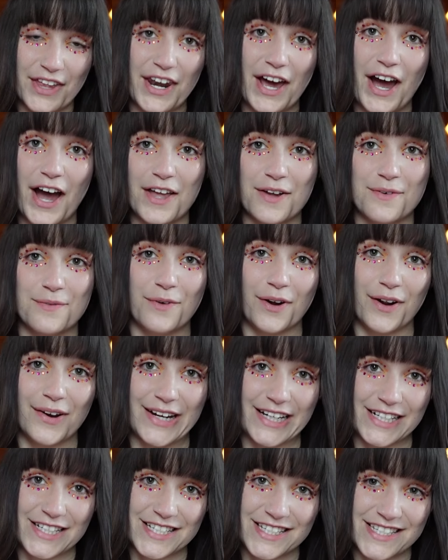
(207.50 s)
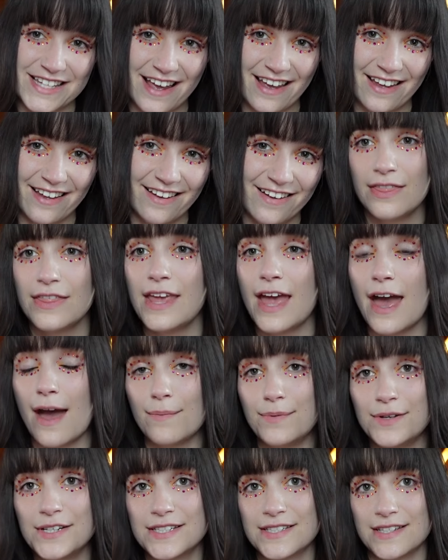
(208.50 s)
that I am wearing today. The
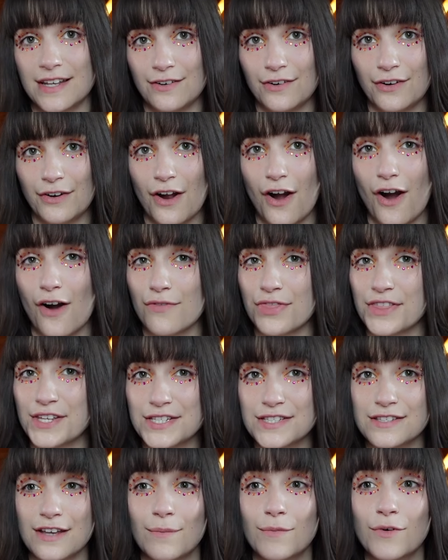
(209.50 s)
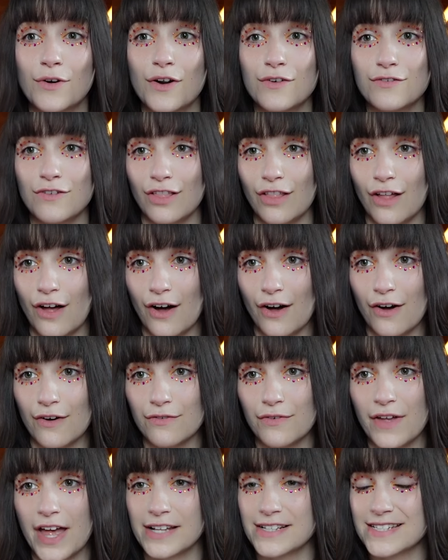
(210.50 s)
epicenter of the summer of
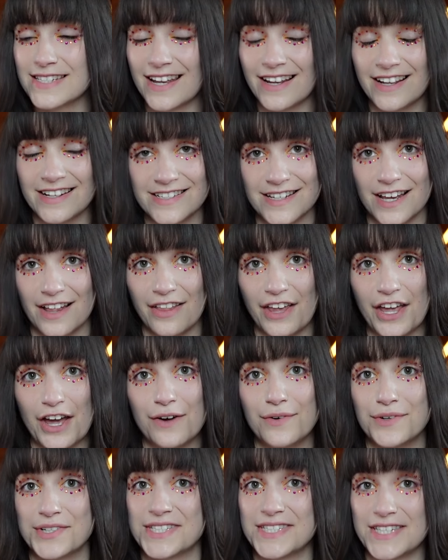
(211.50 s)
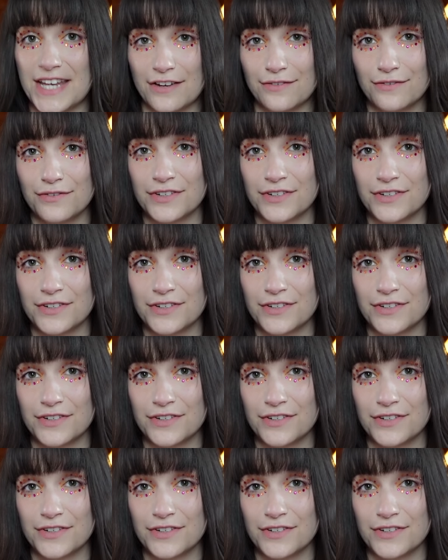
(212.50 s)
love and psychedelia was San